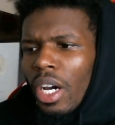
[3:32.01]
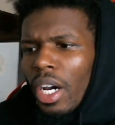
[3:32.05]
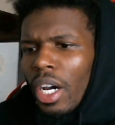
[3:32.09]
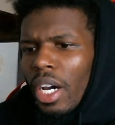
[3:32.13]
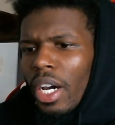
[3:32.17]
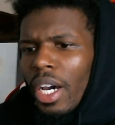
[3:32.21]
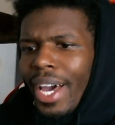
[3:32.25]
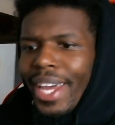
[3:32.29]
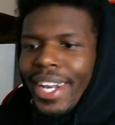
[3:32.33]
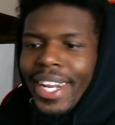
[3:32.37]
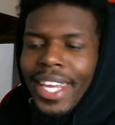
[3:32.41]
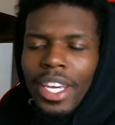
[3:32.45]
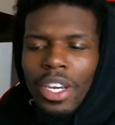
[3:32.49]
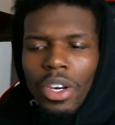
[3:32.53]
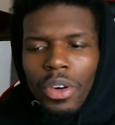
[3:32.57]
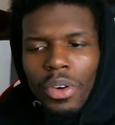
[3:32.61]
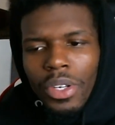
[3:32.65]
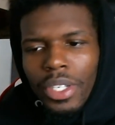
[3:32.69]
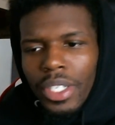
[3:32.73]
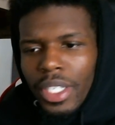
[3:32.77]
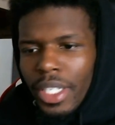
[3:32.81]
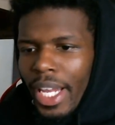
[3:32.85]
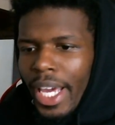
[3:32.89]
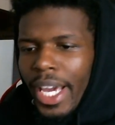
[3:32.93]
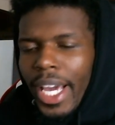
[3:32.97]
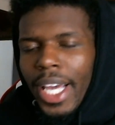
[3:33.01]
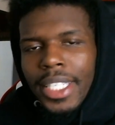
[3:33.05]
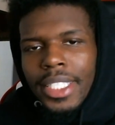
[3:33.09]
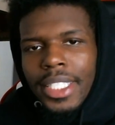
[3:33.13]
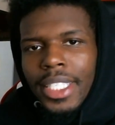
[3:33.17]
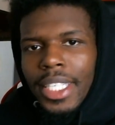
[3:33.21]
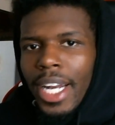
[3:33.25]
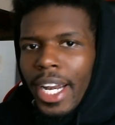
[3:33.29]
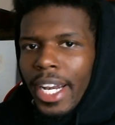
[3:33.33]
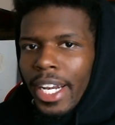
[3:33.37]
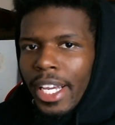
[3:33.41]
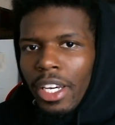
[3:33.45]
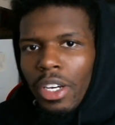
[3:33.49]
I didn't go into her
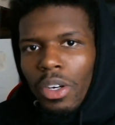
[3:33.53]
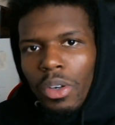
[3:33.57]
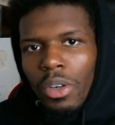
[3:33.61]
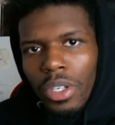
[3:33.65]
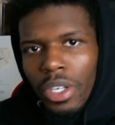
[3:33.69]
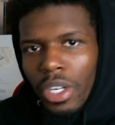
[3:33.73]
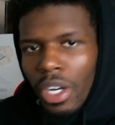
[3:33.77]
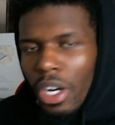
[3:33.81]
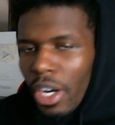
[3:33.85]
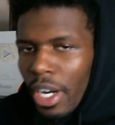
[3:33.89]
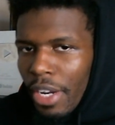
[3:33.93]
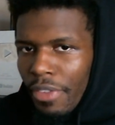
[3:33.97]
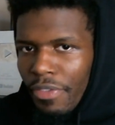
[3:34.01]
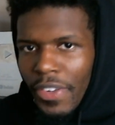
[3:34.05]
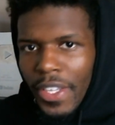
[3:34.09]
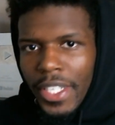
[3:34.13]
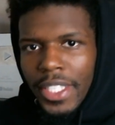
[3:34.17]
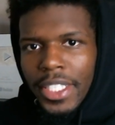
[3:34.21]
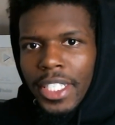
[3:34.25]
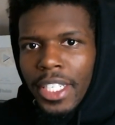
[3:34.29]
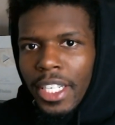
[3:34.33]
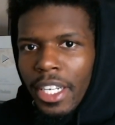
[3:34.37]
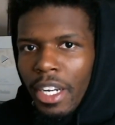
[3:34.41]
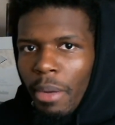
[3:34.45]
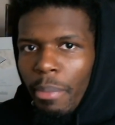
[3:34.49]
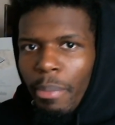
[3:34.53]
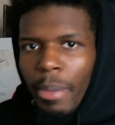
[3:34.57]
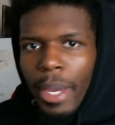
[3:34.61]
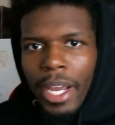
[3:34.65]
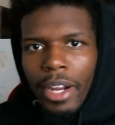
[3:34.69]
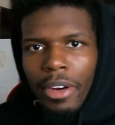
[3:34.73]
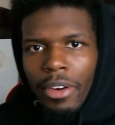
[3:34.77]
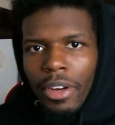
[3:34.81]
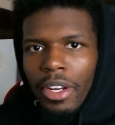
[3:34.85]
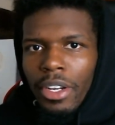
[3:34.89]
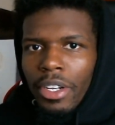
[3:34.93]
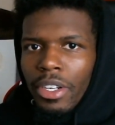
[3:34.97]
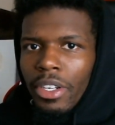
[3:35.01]
ethnicity, her
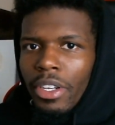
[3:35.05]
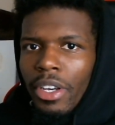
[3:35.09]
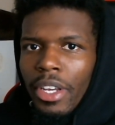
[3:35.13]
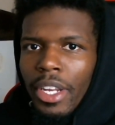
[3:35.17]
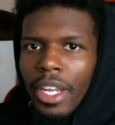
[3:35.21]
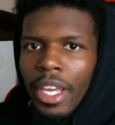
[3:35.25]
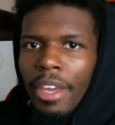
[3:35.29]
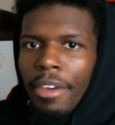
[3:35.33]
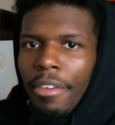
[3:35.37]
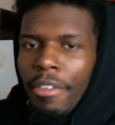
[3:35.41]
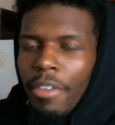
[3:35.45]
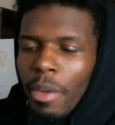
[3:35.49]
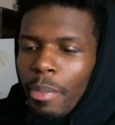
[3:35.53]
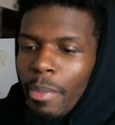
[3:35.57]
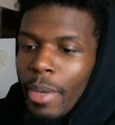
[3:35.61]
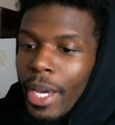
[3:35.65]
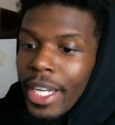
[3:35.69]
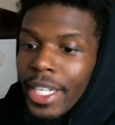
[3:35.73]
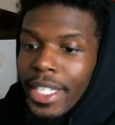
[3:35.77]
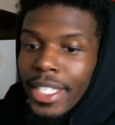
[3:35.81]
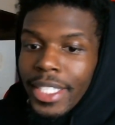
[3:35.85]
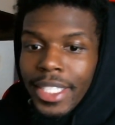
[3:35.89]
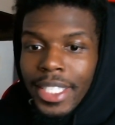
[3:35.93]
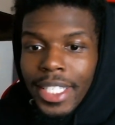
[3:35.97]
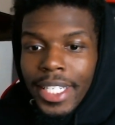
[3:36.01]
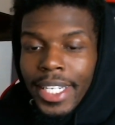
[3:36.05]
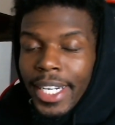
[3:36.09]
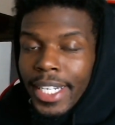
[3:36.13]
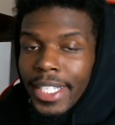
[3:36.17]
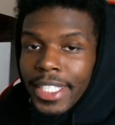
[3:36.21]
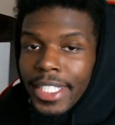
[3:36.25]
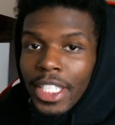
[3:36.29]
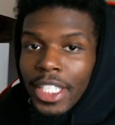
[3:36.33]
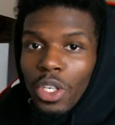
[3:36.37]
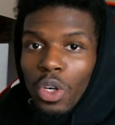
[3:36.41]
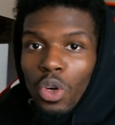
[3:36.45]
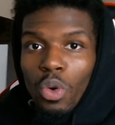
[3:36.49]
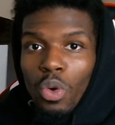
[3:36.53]
background, and all that, you feel me? I just seen that
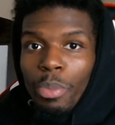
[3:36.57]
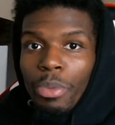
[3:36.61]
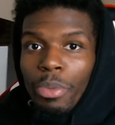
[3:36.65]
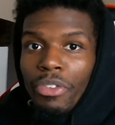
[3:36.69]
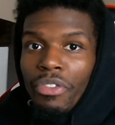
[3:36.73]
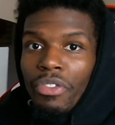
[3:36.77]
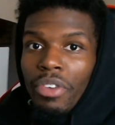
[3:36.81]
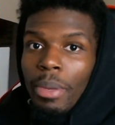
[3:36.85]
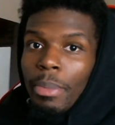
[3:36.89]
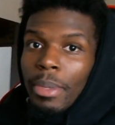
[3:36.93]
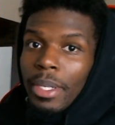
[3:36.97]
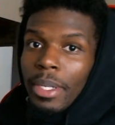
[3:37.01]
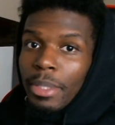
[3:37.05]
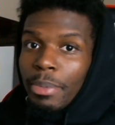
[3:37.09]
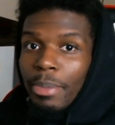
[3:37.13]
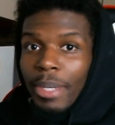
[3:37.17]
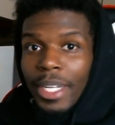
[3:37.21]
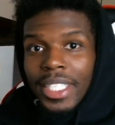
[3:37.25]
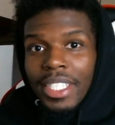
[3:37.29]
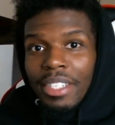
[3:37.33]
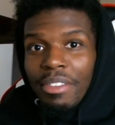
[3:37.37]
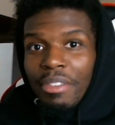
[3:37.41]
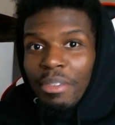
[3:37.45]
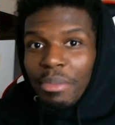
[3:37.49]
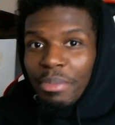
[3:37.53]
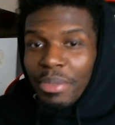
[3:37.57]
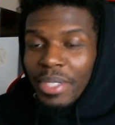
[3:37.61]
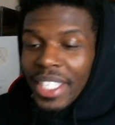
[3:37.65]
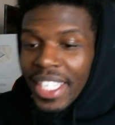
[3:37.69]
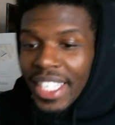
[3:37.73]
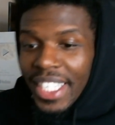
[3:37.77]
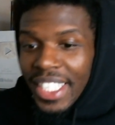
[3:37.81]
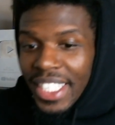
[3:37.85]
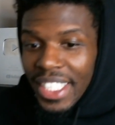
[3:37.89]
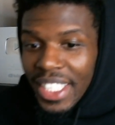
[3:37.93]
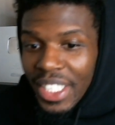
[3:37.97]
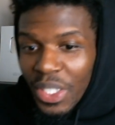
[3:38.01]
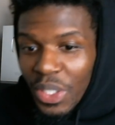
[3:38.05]
she hooped, you feel me? Especially from
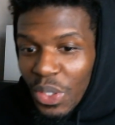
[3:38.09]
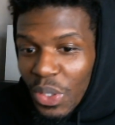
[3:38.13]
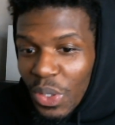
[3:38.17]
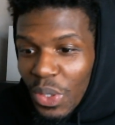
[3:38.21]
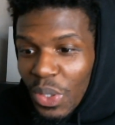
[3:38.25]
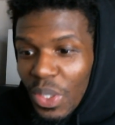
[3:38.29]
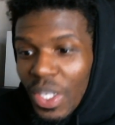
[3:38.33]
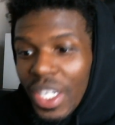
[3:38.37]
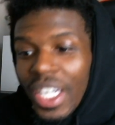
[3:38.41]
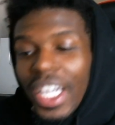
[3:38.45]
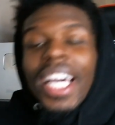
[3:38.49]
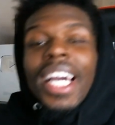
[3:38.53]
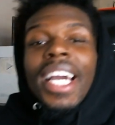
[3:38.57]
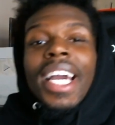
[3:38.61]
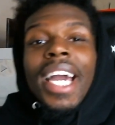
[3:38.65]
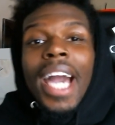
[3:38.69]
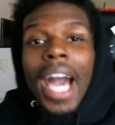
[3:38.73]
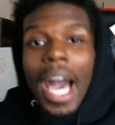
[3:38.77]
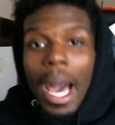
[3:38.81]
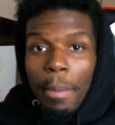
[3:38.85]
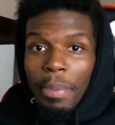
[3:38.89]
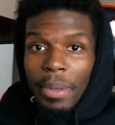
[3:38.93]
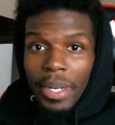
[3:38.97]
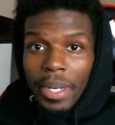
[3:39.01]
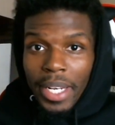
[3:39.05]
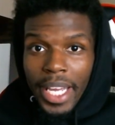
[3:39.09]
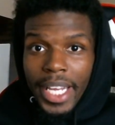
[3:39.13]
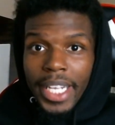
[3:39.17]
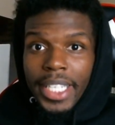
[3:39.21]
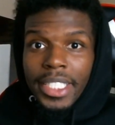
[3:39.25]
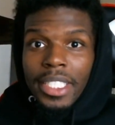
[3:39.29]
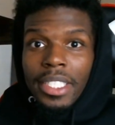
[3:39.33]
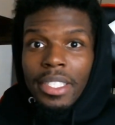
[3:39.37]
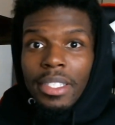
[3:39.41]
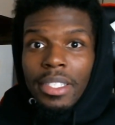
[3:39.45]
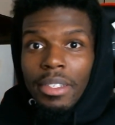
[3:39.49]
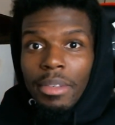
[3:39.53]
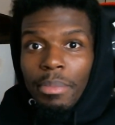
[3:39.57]
seeing this little
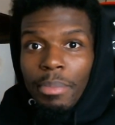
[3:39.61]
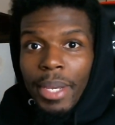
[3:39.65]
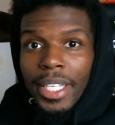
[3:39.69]
compilation.